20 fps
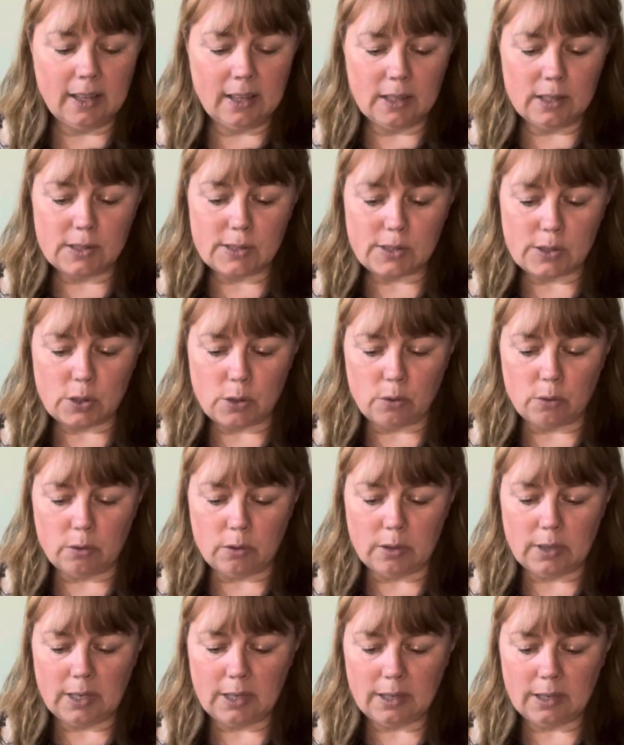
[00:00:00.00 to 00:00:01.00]
So
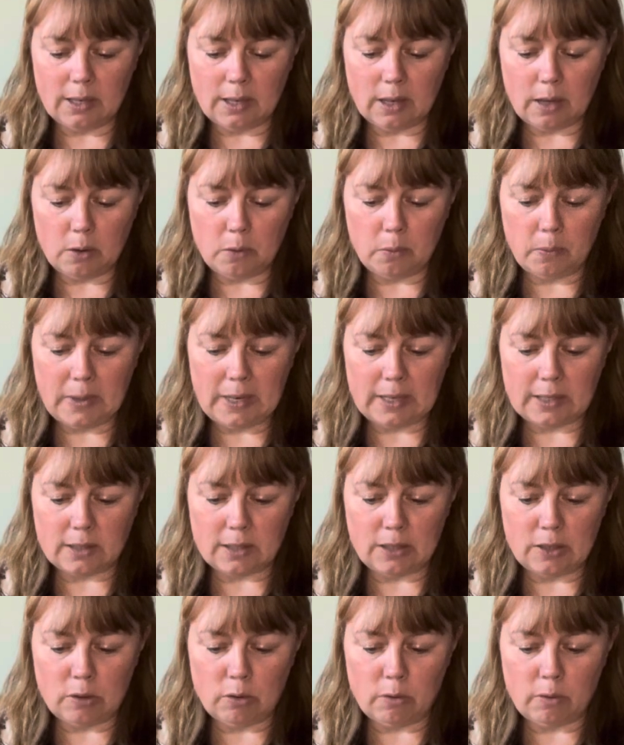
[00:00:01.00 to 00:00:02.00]
I'll wait,
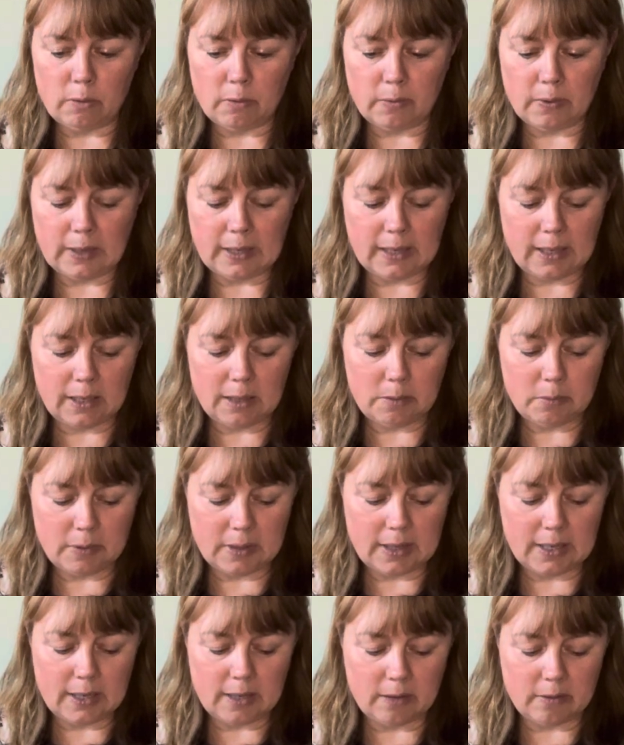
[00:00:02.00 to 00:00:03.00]
and hopefully with
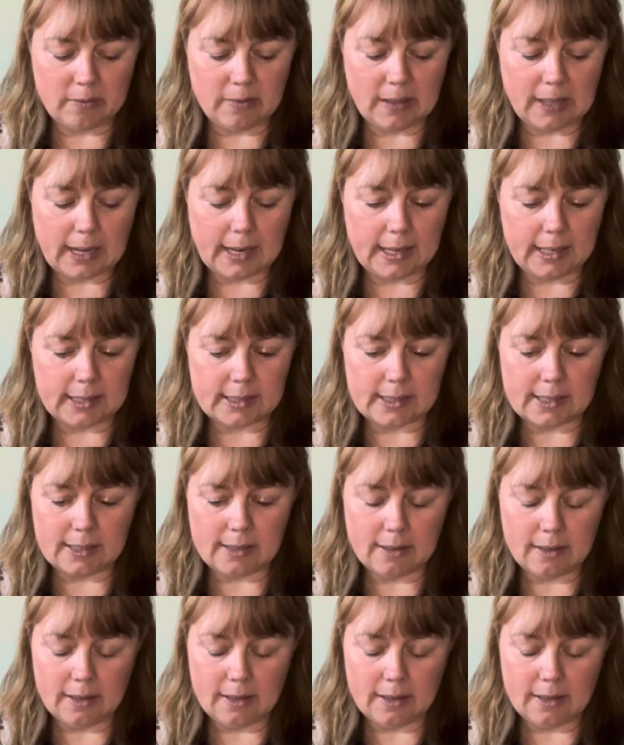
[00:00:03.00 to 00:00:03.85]
enough light